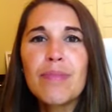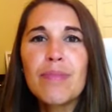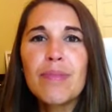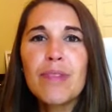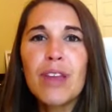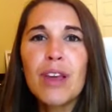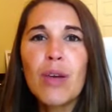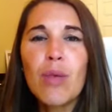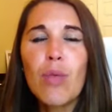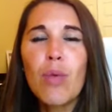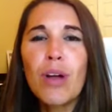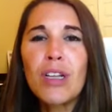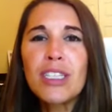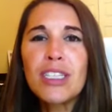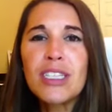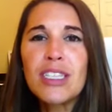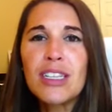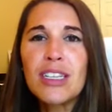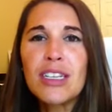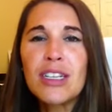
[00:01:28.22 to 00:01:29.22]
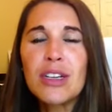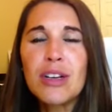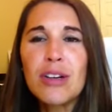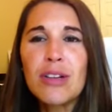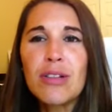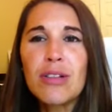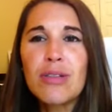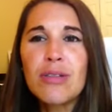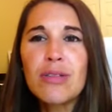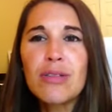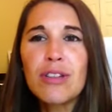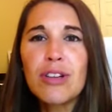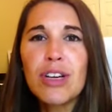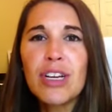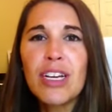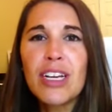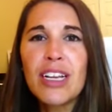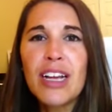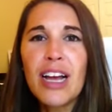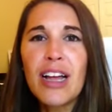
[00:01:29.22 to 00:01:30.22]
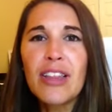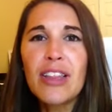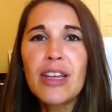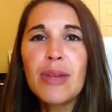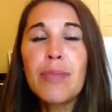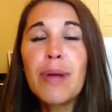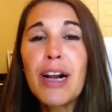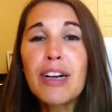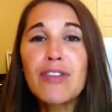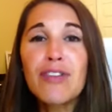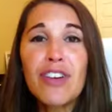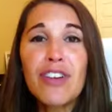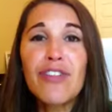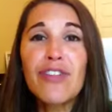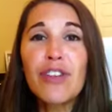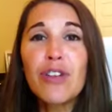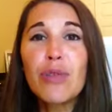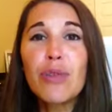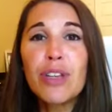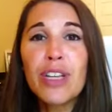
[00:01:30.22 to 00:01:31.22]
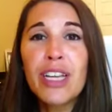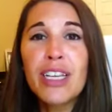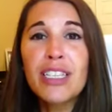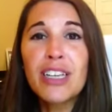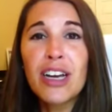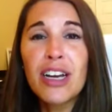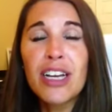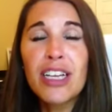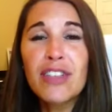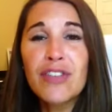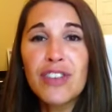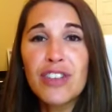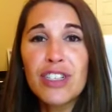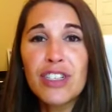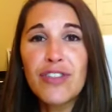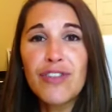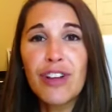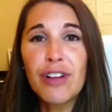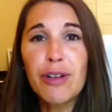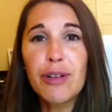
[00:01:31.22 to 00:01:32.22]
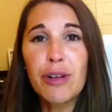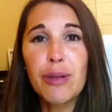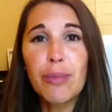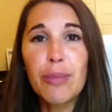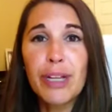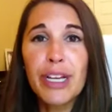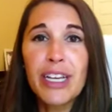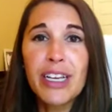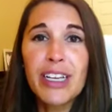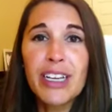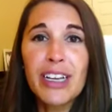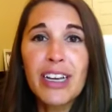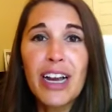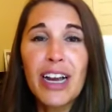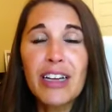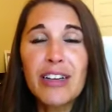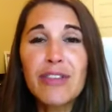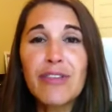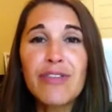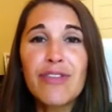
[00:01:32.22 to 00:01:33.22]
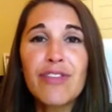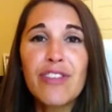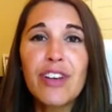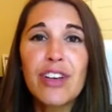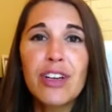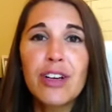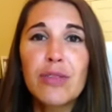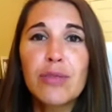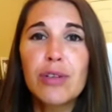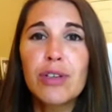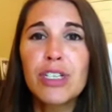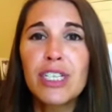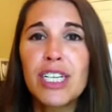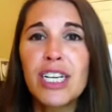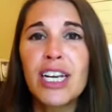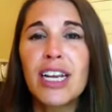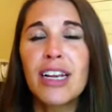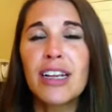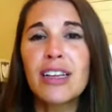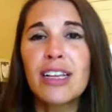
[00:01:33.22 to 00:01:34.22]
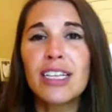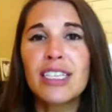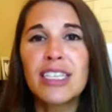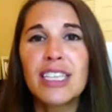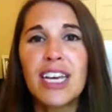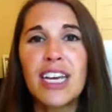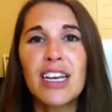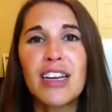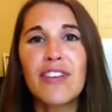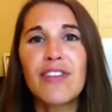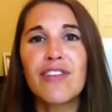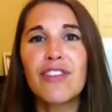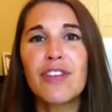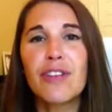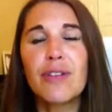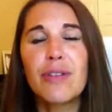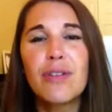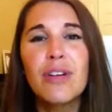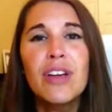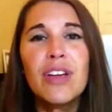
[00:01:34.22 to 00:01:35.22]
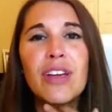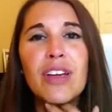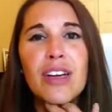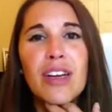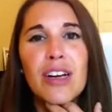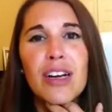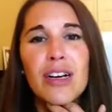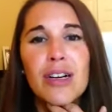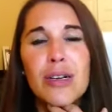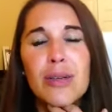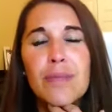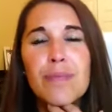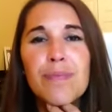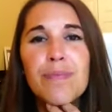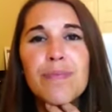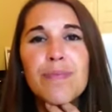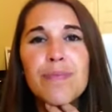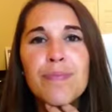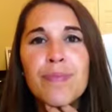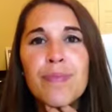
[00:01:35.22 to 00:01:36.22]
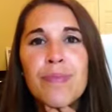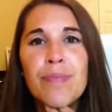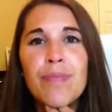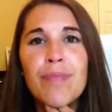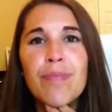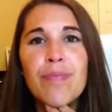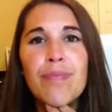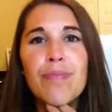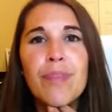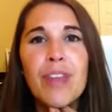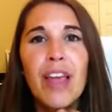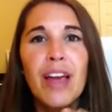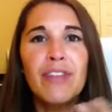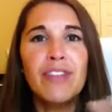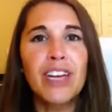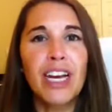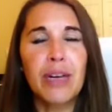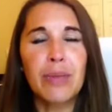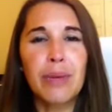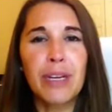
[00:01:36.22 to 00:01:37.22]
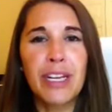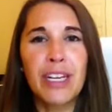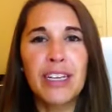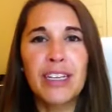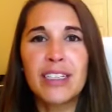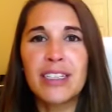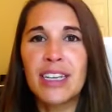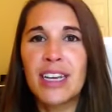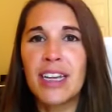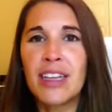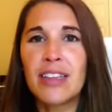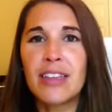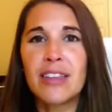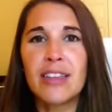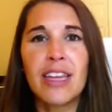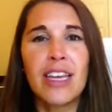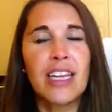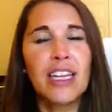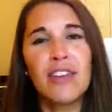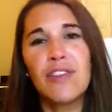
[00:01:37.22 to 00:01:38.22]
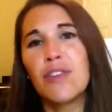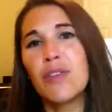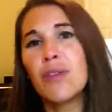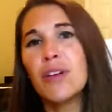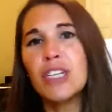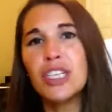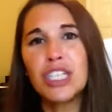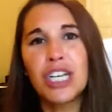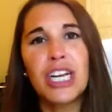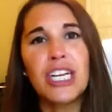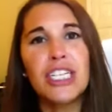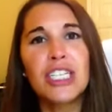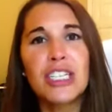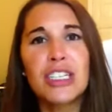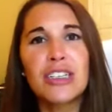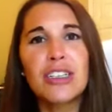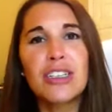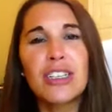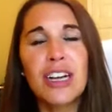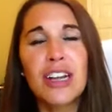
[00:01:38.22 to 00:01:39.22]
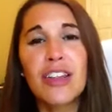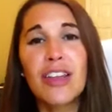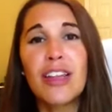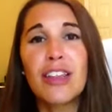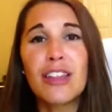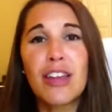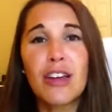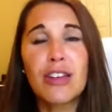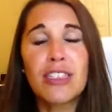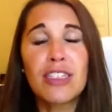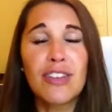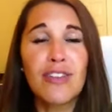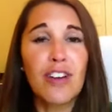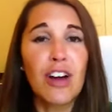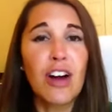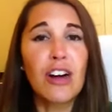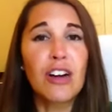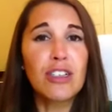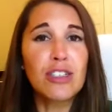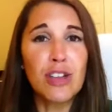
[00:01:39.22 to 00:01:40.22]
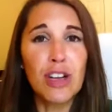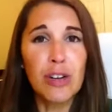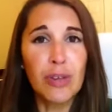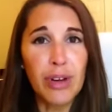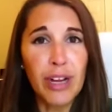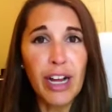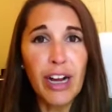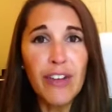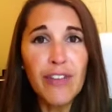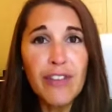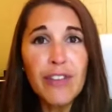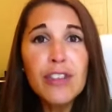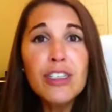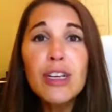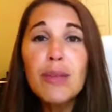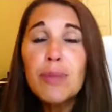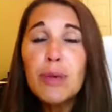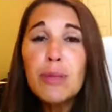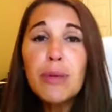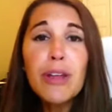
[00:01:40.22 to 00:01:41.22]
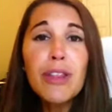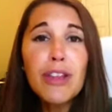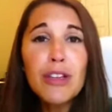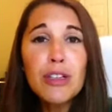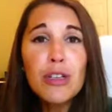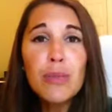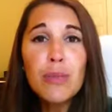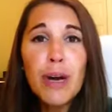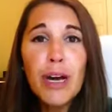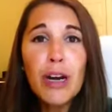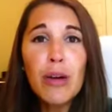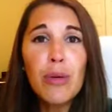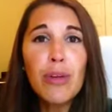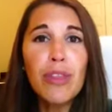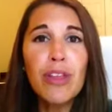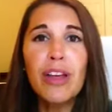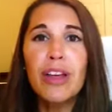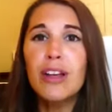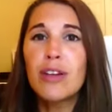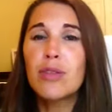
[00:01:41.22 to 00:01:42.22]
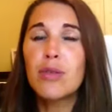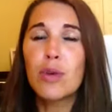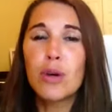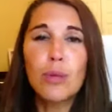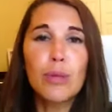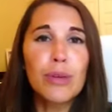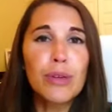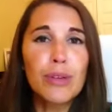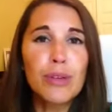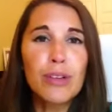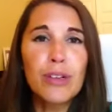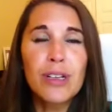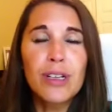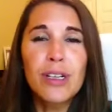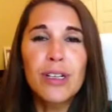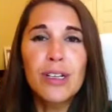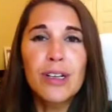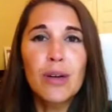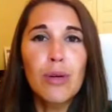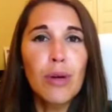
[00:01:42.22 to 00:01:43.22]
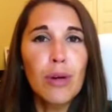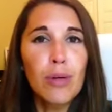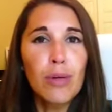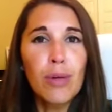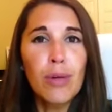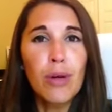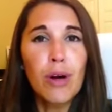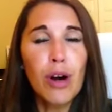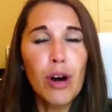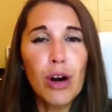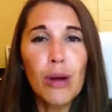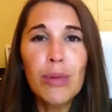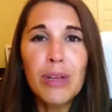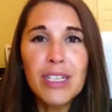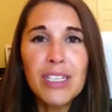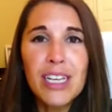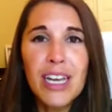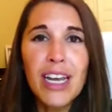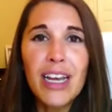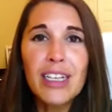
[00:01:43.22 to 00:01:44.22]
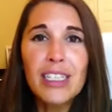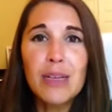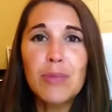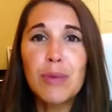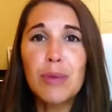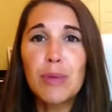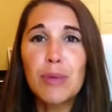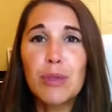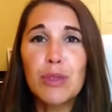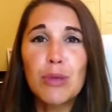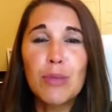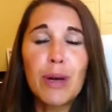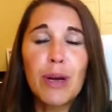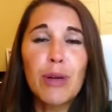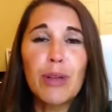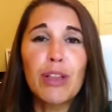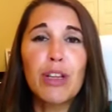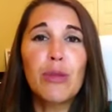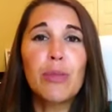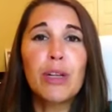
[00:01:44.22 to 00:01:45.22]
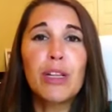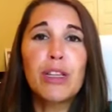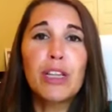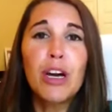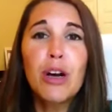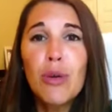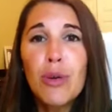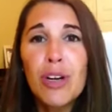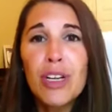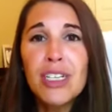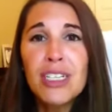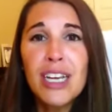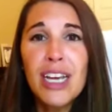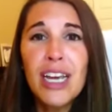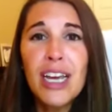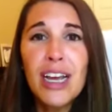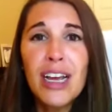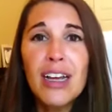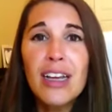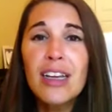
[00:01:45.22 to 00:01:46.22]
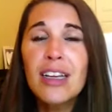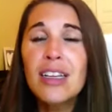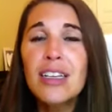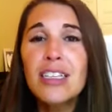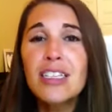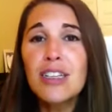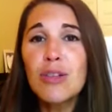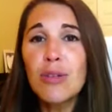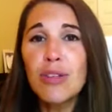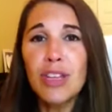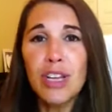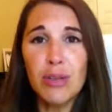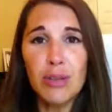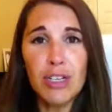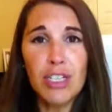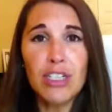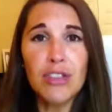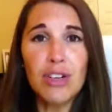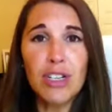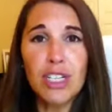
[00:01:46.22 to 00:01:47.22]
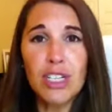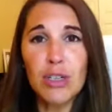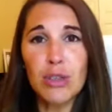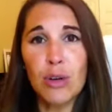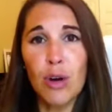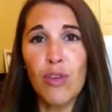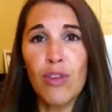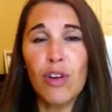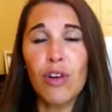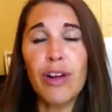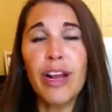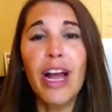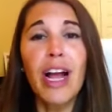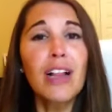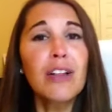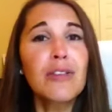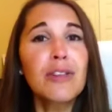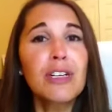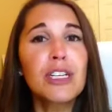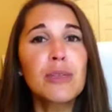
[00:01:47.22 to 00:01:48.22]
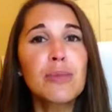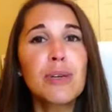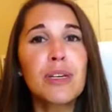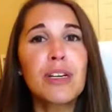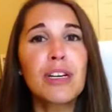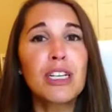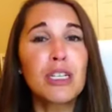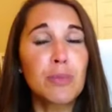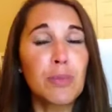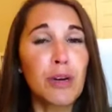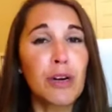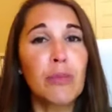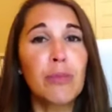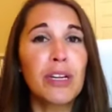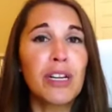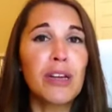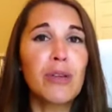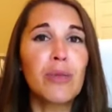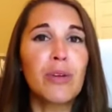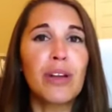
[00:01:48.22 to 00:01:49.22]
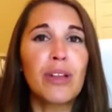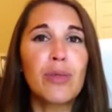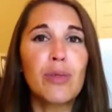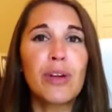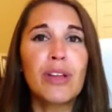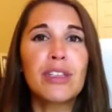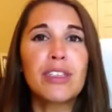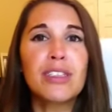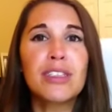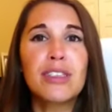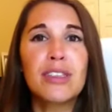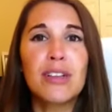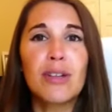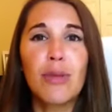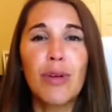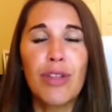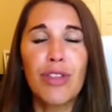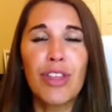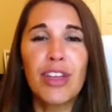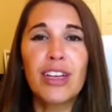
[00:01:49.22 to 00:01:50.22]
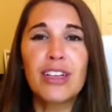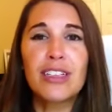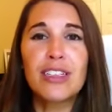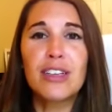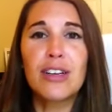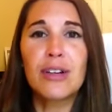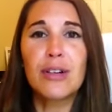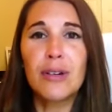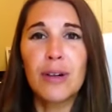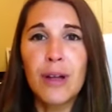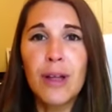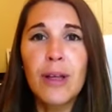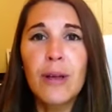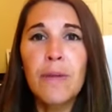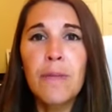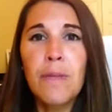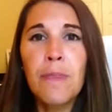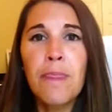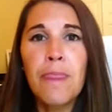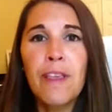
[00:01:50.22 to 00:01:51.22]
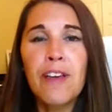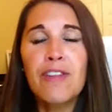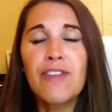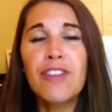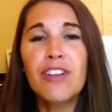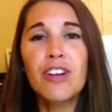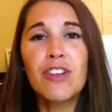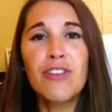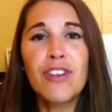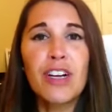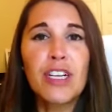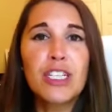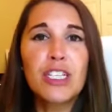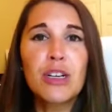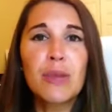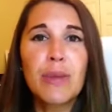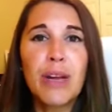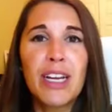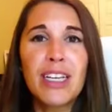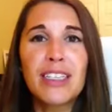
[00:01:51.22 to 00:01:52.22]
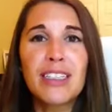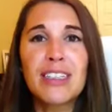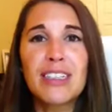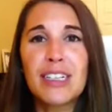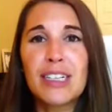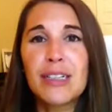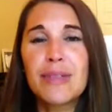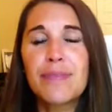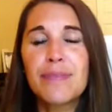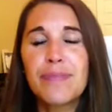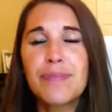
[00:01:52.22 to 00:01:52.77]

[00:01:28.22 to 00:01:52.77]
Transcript: like what's, you know, looking at how the impact of our food really is on us versus following a blanket kind of routine. Let's say if you um, have diabetes and they give you exchanges, and I think that stuff is already helpful. Some people I think do better with like a normal quote-unquote carb intake. Some people do better with a little bit lower intake, still with not restricting overall calories, but experimenting with, with things. So you know, functional medicine